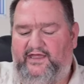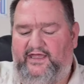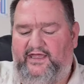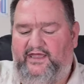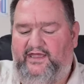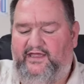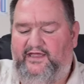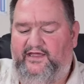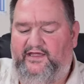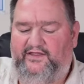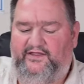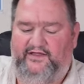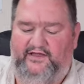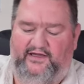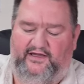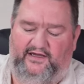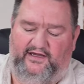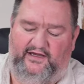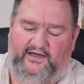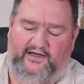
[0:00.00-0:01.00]
in,
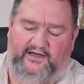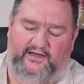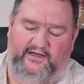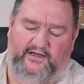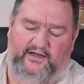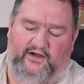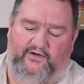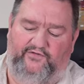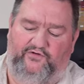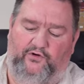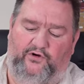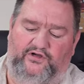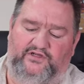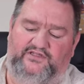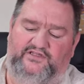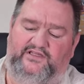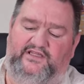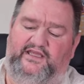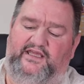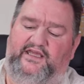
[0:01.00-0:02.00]
uh, of
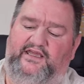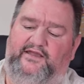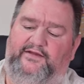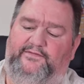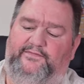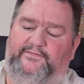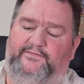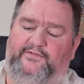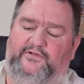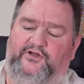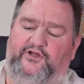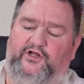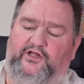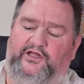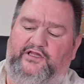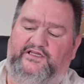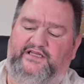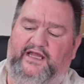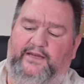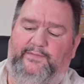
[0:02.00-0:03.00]
course, the
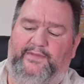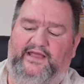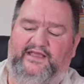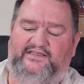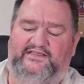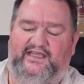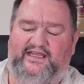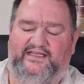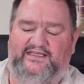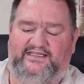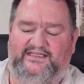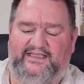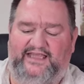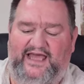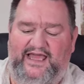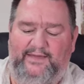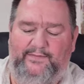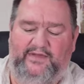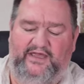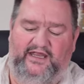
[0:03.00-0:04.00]
nucleotide base that is
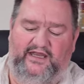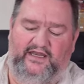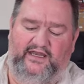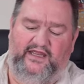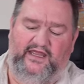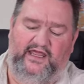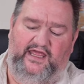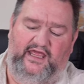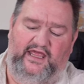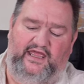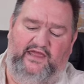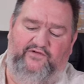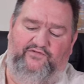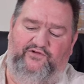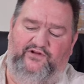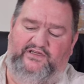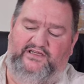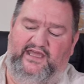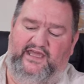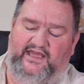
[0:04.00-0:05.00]
thymine. If
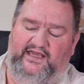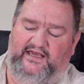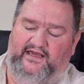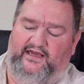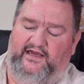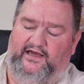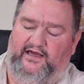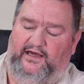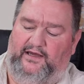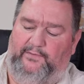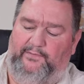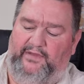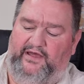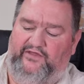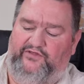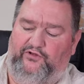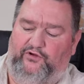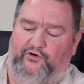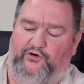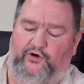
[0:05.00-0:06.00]
we take a
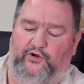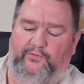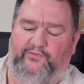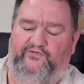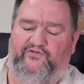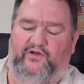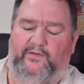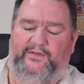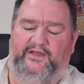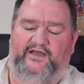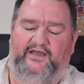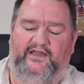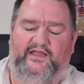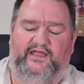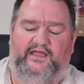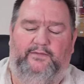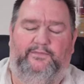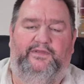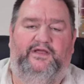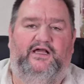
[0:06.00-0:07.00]
methyl group from it,
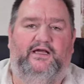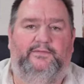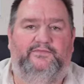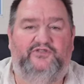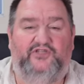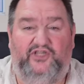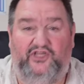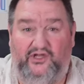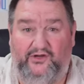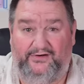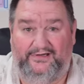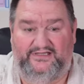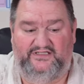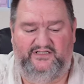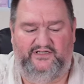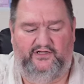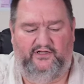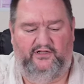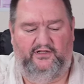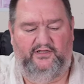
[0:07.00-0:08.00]
it becomes a
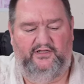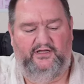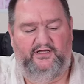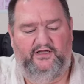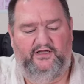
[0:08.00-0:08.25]
uracil.